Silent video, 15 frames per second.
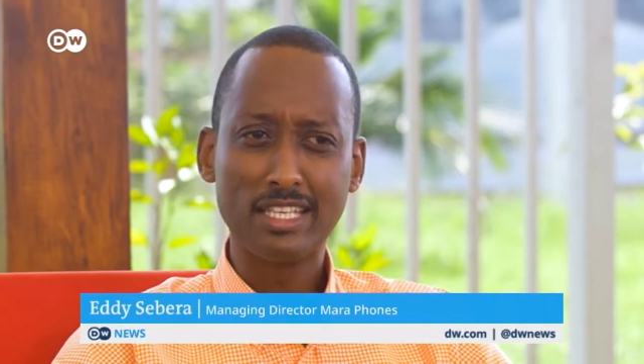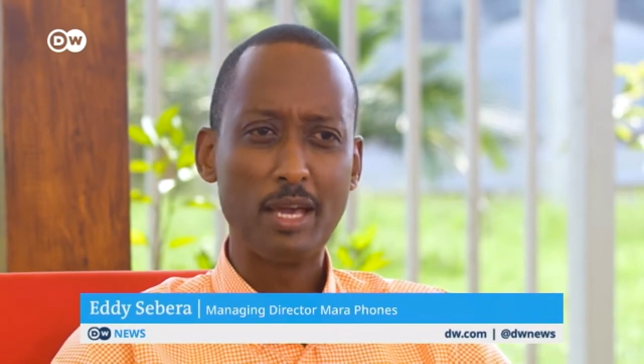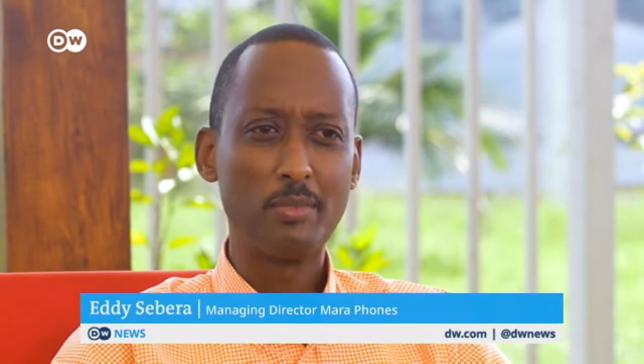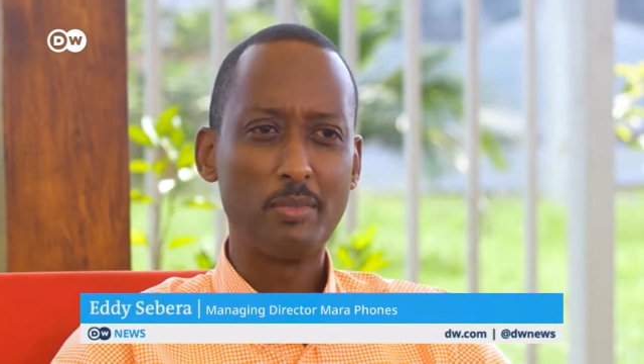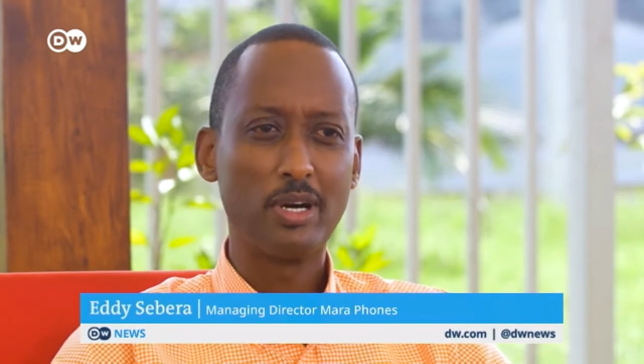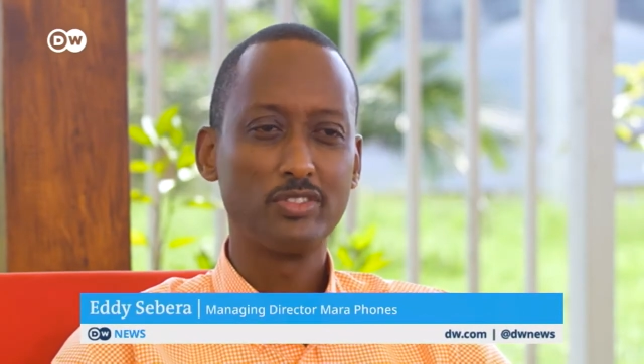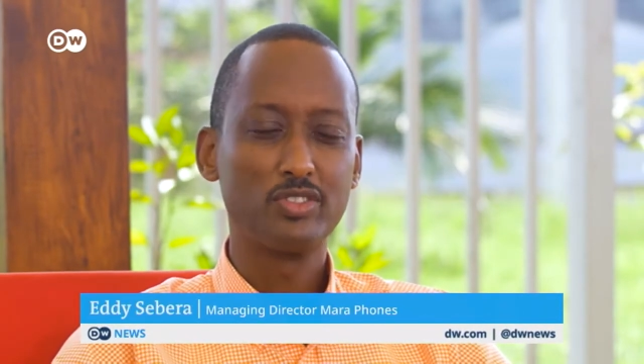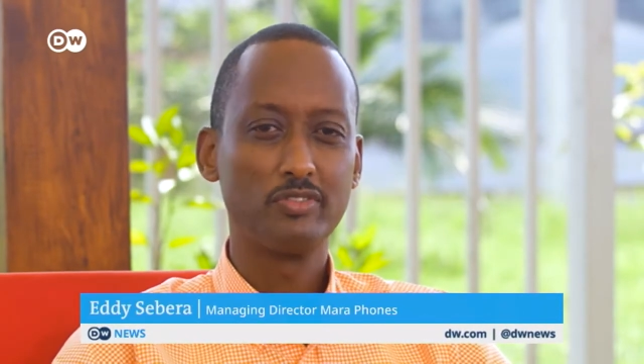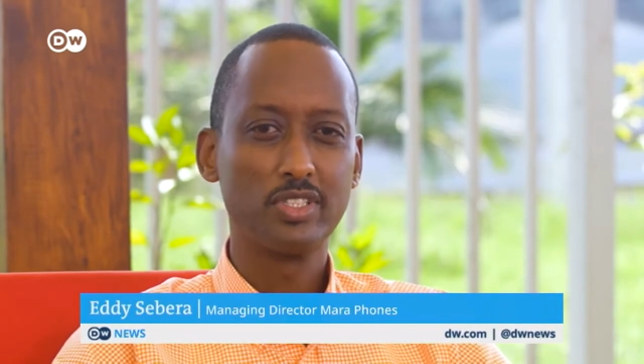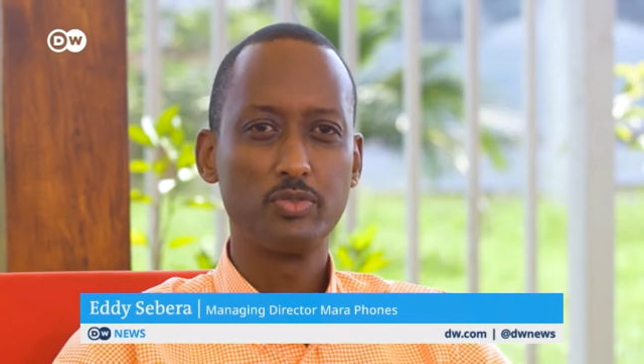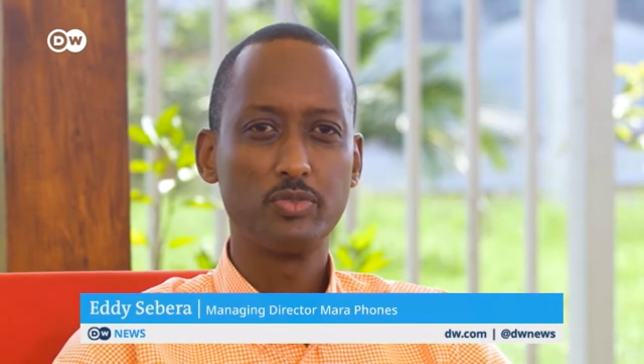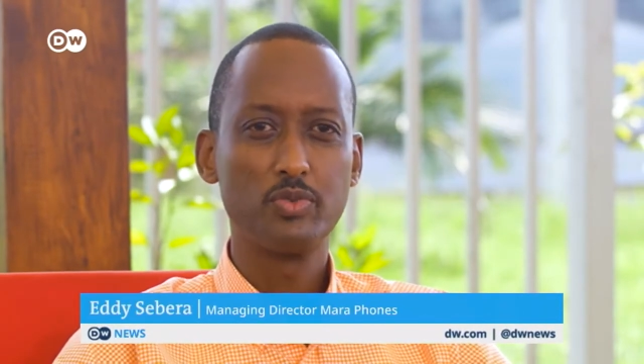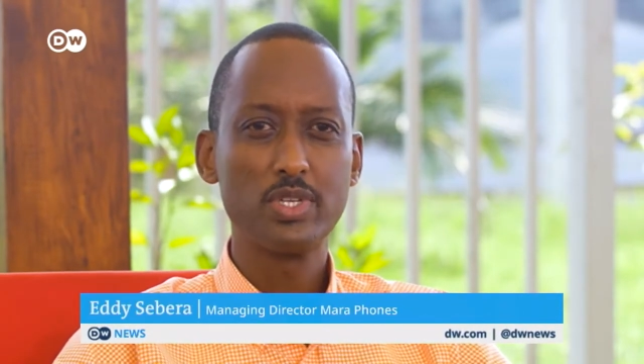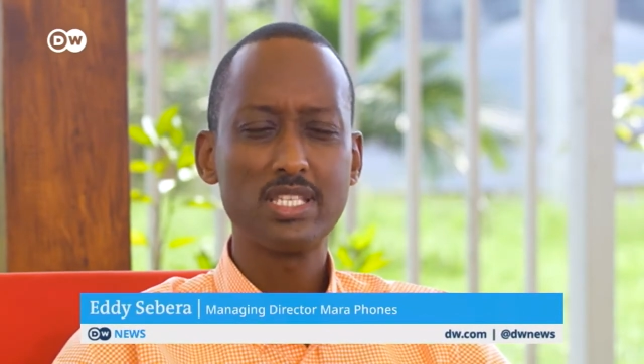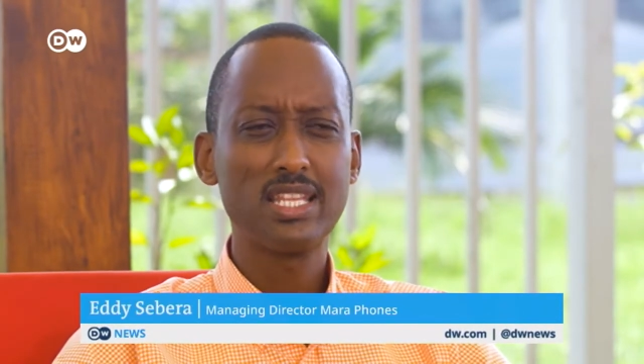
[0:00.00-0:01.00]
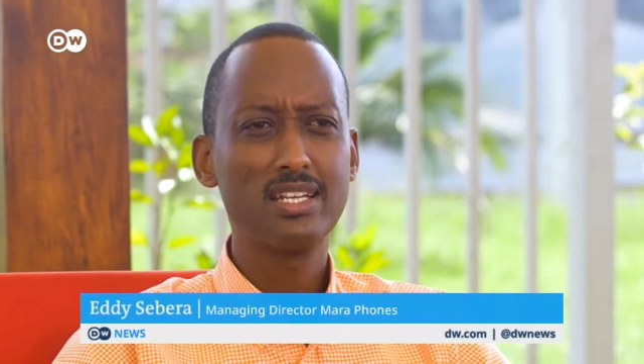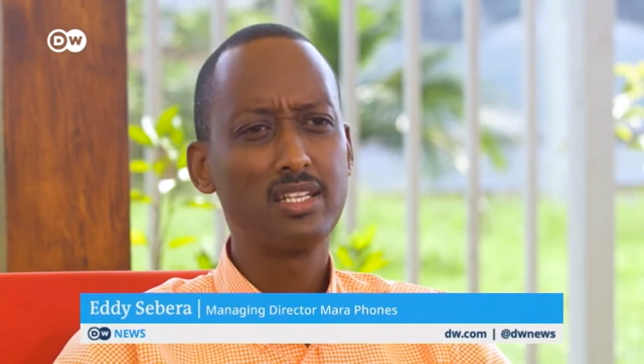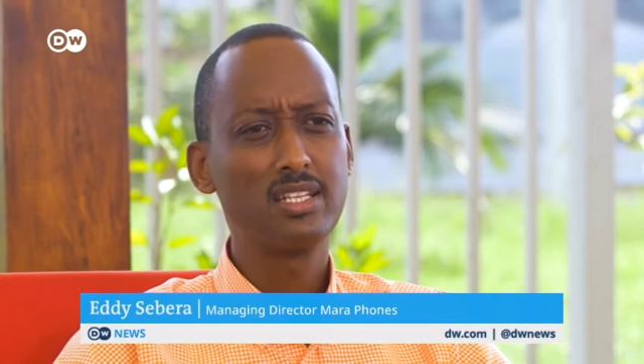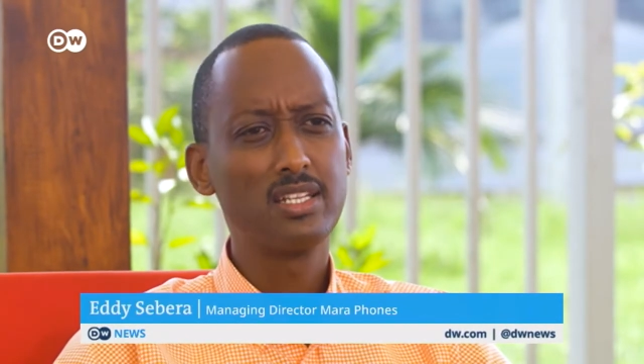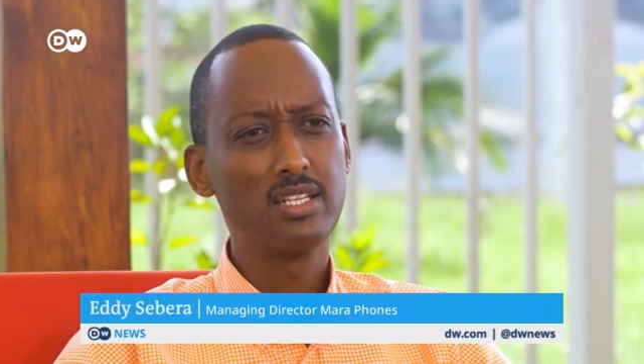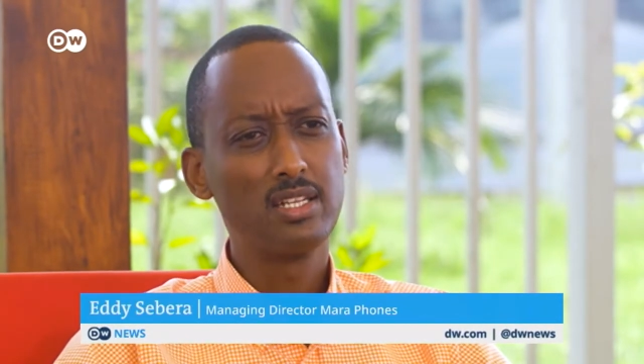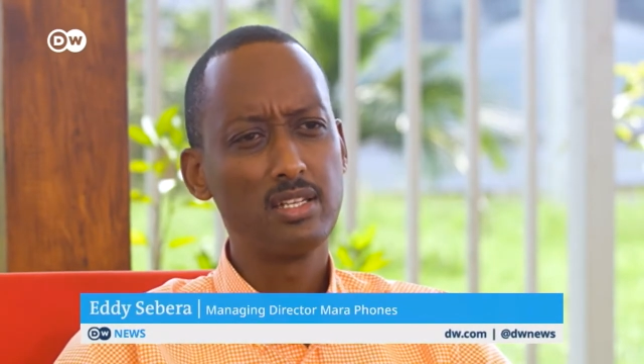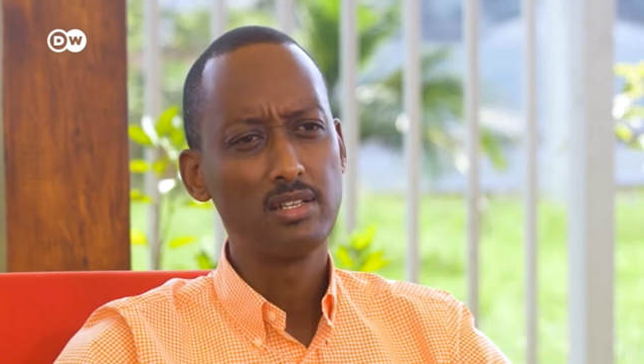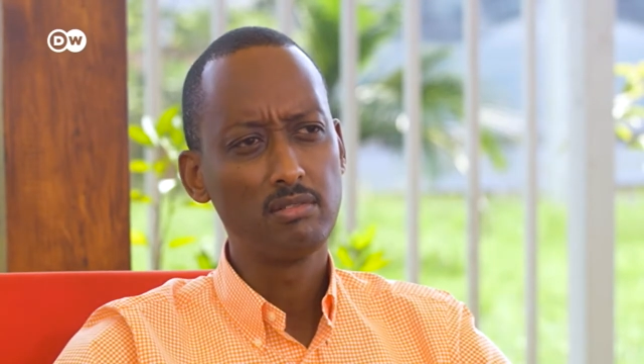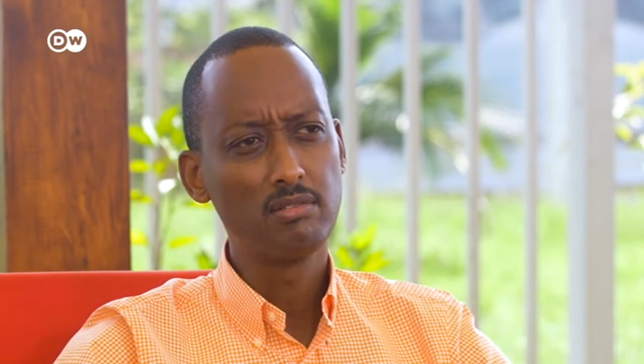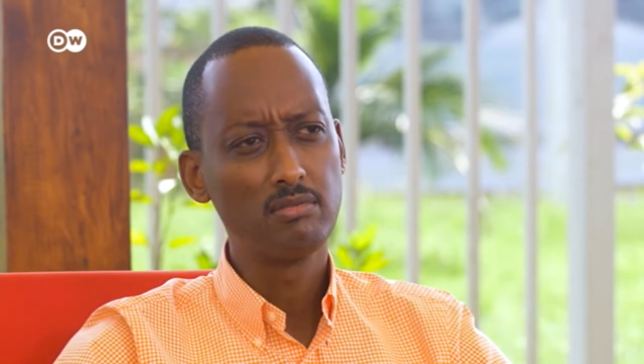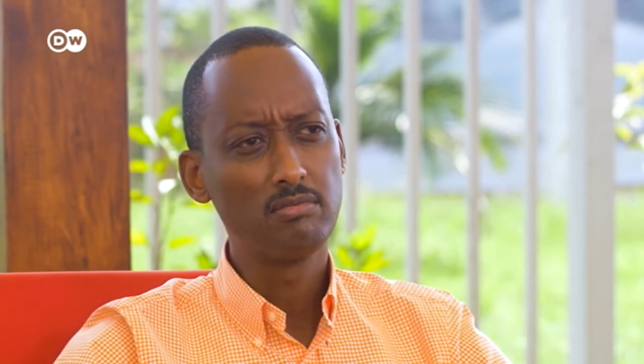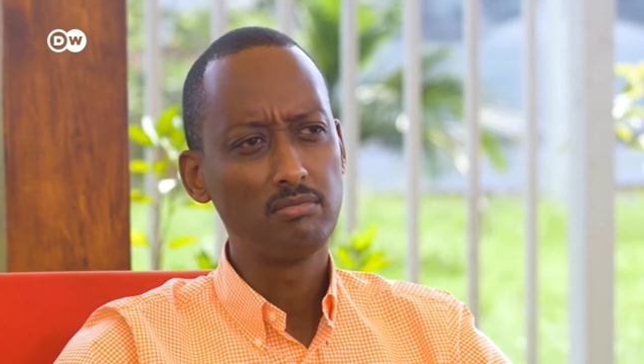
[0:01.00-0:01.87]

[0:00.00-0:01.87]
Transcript: came out of it, we started in,